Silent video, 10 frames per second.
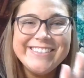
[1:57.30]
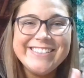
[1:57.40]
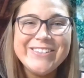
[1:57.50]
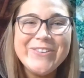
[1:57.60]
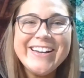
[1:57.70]

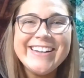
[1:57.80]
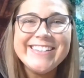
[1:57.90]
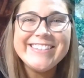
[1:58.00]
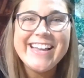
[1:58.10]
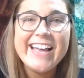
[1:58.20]
So we're
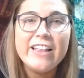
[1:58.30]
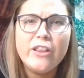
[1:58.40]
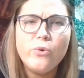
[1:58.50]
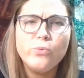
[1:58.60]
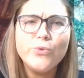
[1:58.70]
going to say
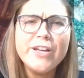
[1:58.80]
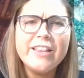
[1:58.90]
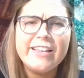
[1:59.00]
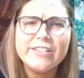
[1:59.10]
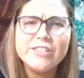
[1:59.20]
hello
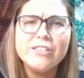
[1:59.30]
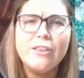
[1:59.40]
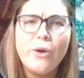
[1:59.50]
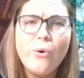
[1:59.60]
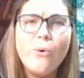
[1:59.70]
really
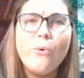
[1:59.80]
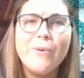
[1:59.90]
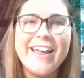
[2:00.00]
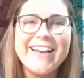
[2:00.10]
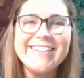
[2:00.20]
slow
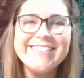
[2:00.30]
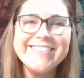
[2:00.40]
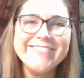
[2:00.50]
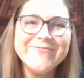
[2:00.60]
next.